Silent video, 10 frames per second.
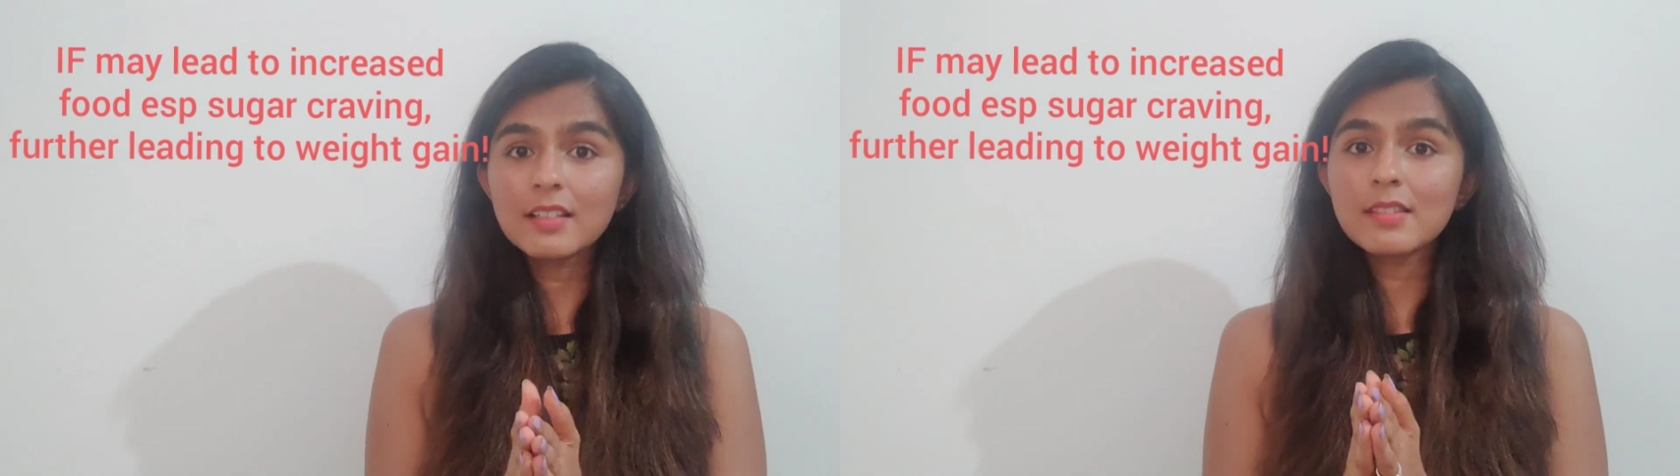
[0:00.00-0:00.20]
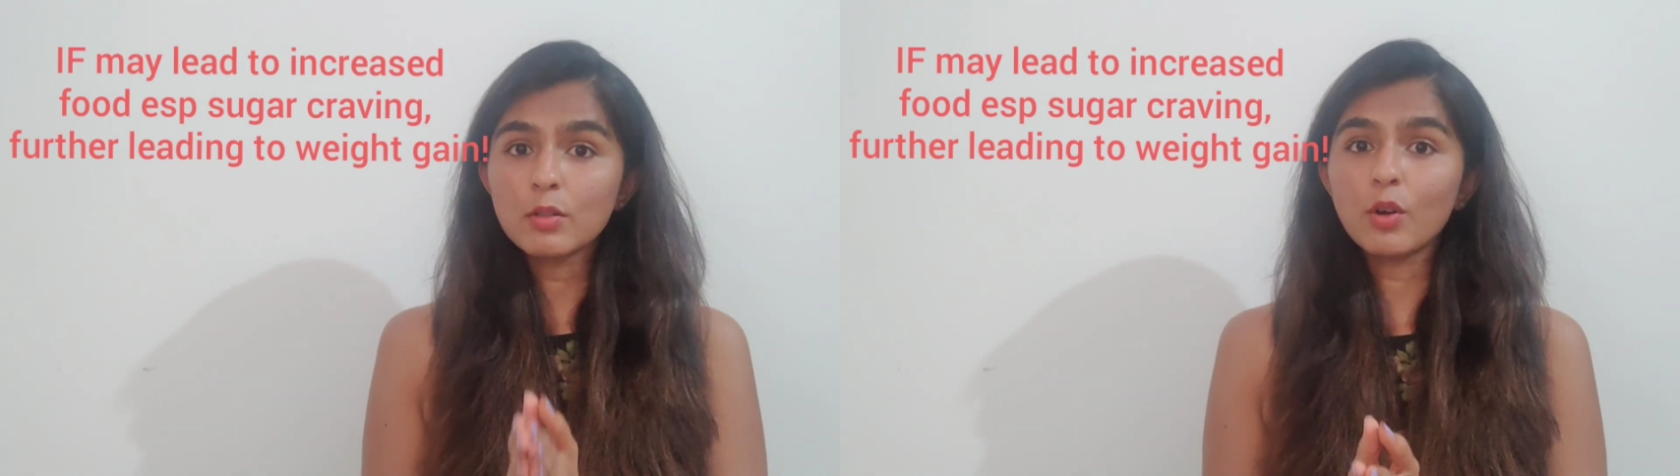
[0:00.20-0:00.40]

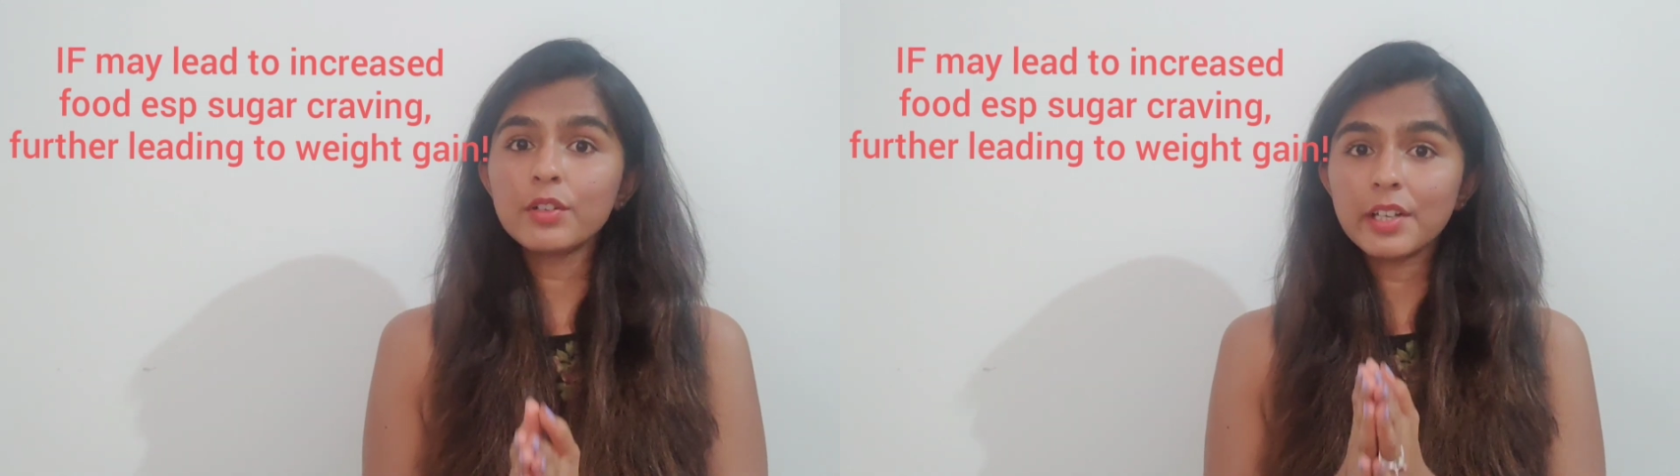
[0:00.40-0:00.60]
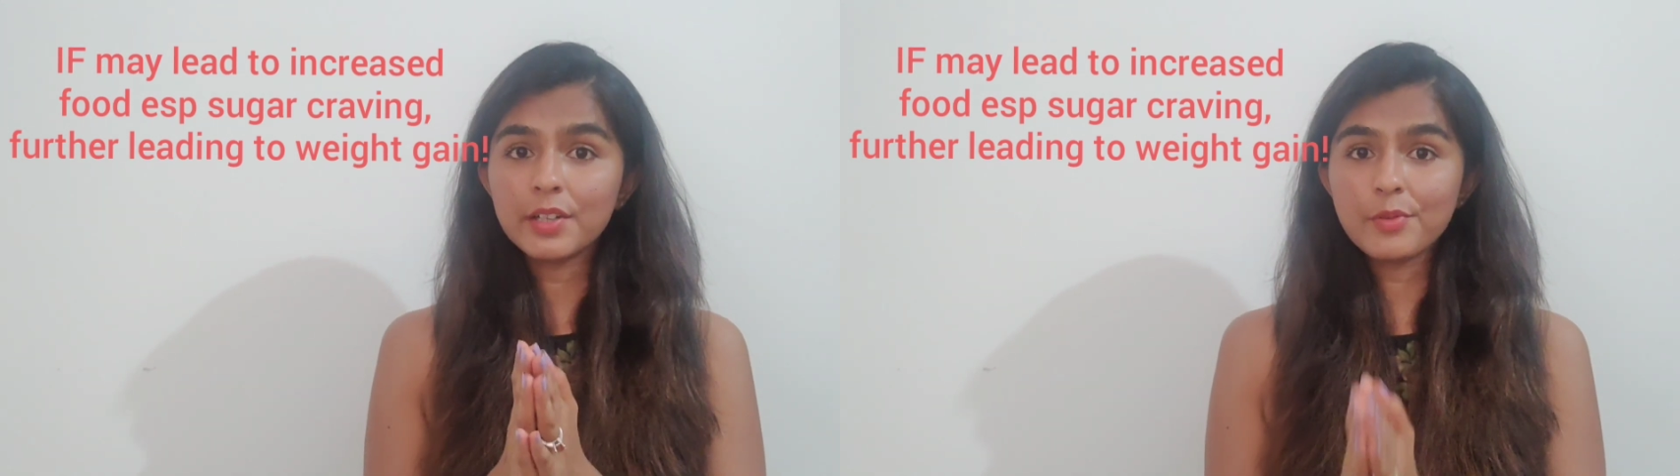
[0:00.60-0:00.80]
is
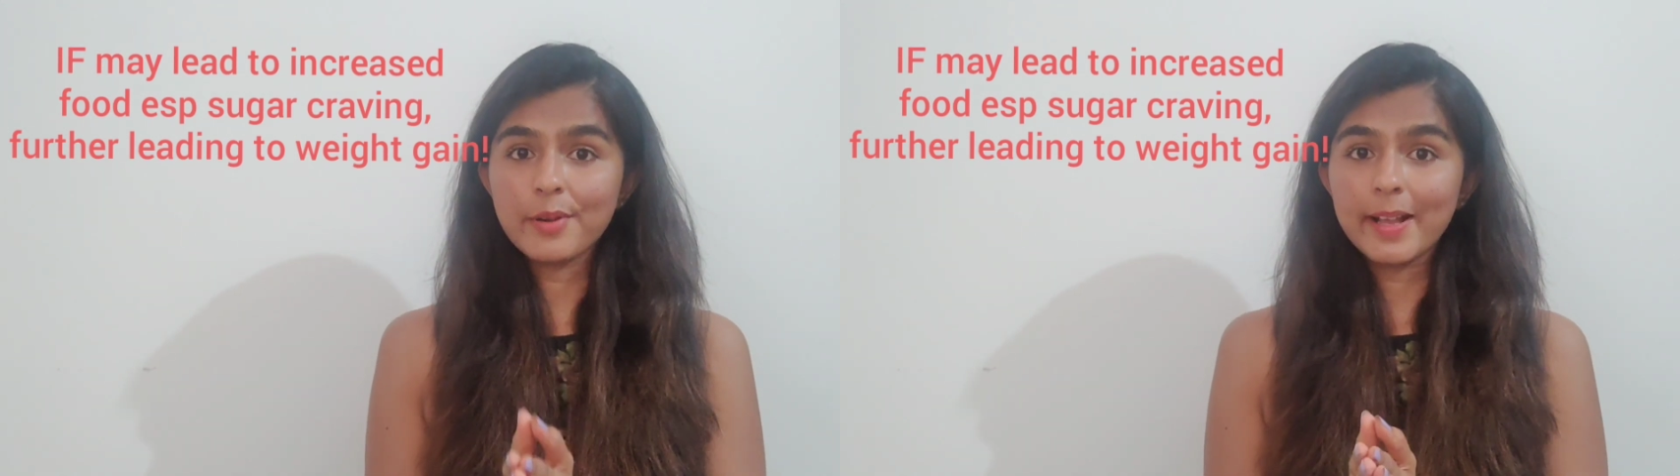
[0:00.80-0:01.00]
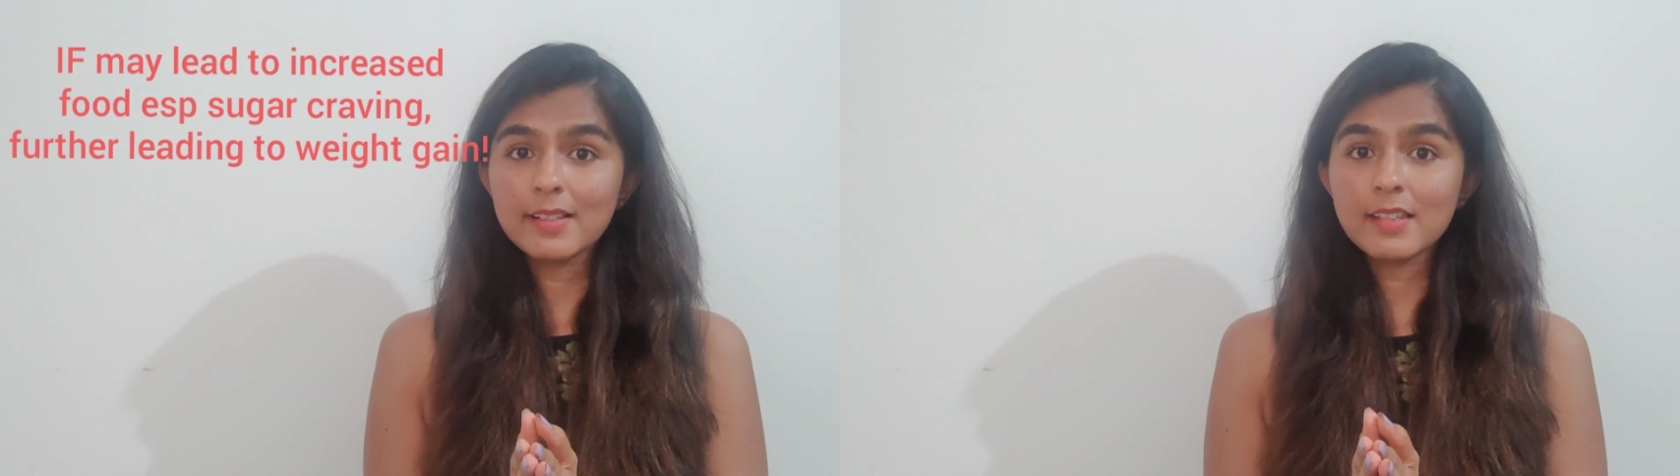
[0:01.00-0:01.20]
not
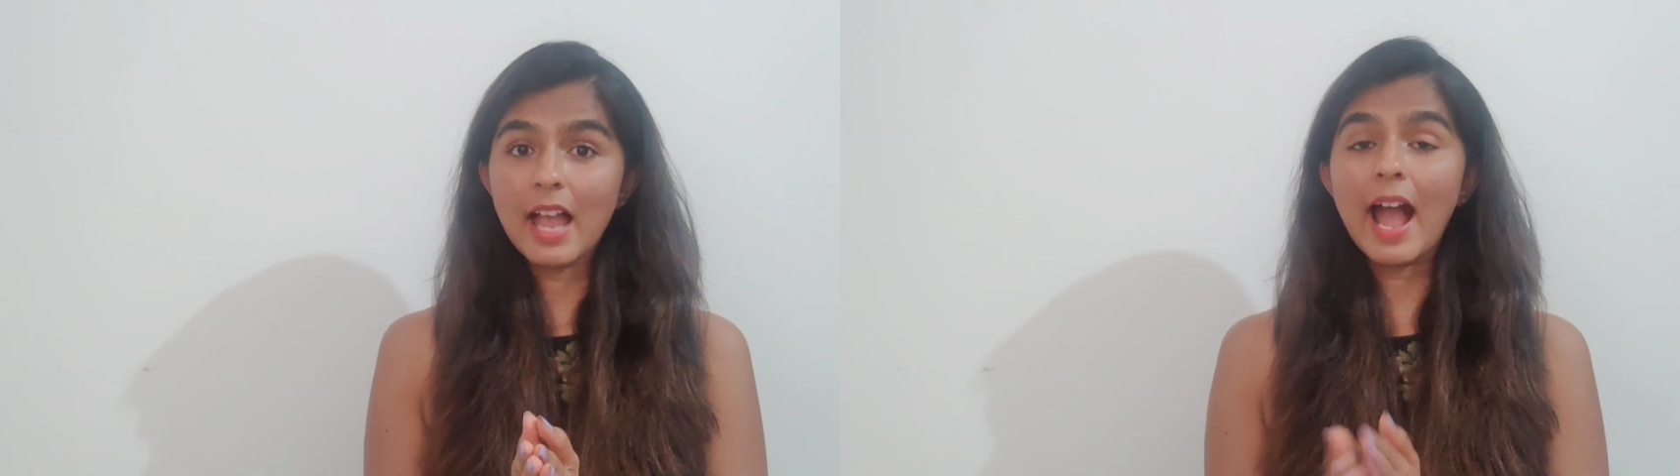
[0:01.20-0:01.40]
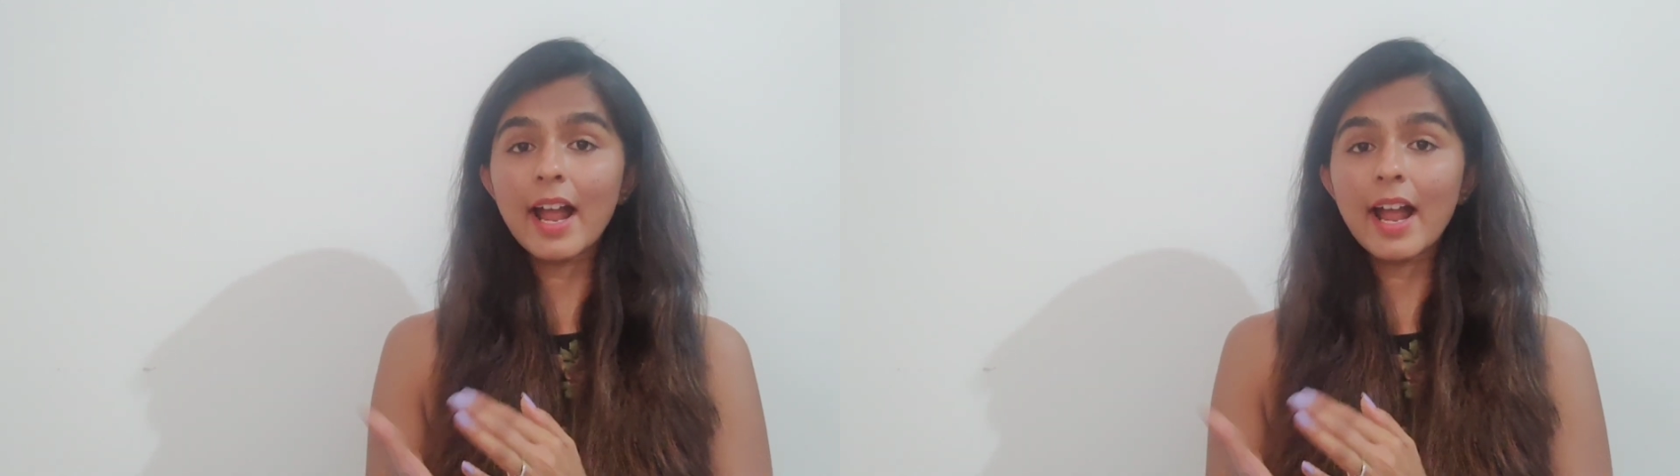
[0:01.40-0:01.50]
addressed